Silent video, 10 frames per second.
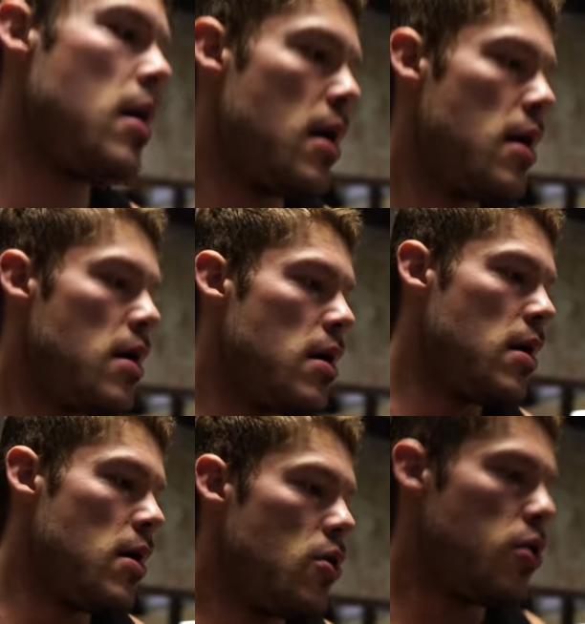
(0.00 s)
able to
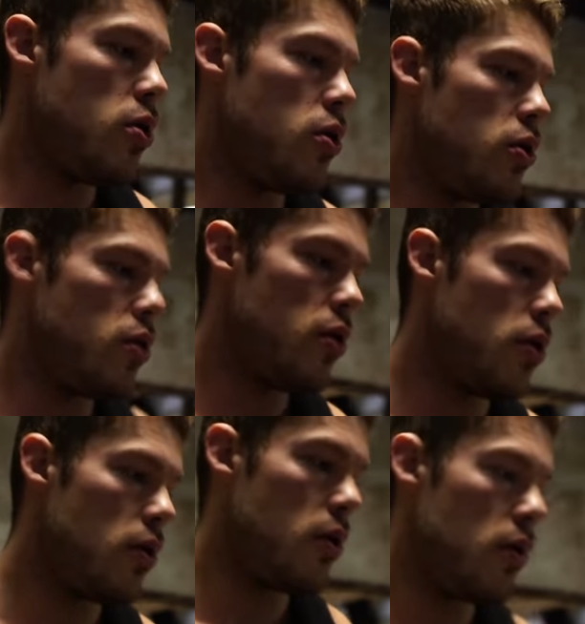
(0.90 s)
feel
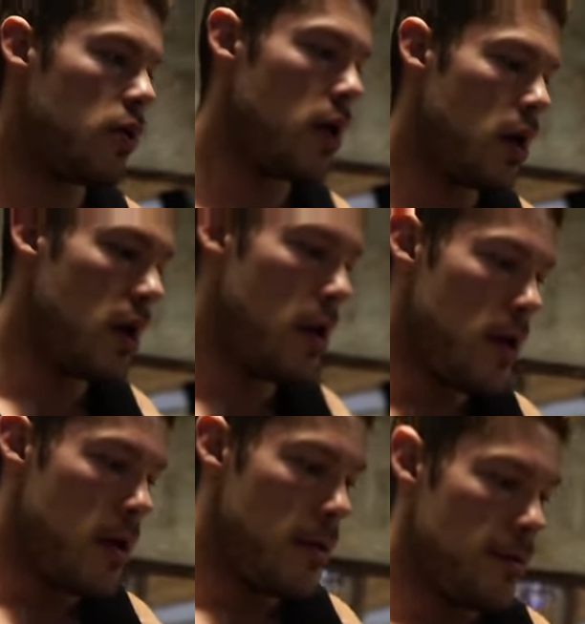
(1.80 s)
the contraction and
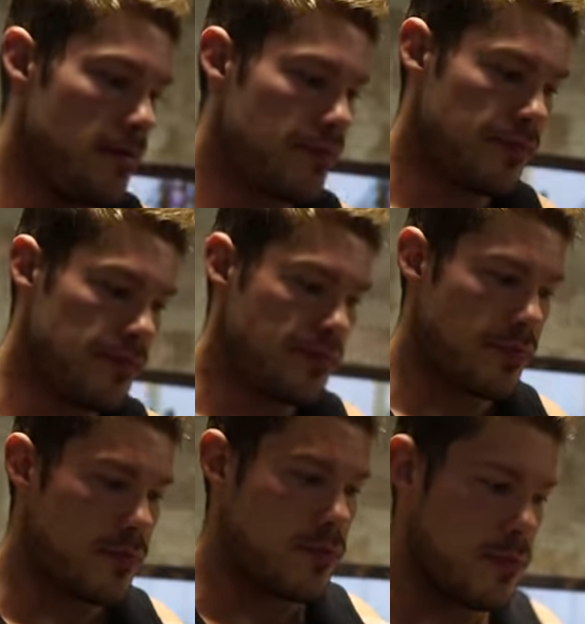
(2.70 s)
feel the stretch
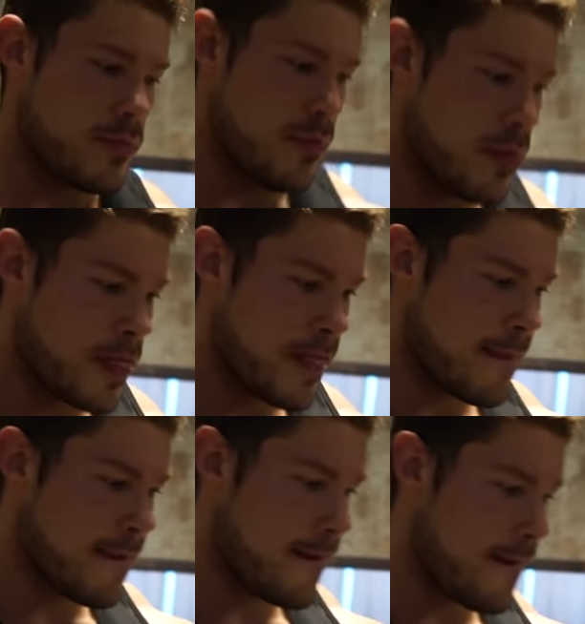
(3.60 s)
and get blood in the
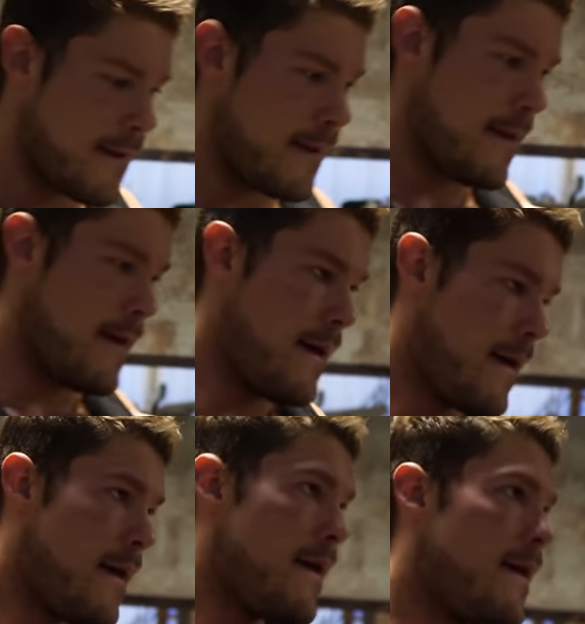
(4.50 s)
muscle.
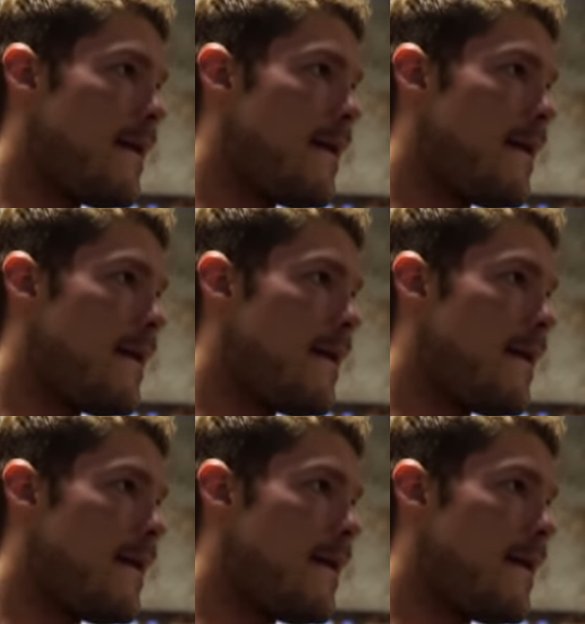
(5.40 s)
If you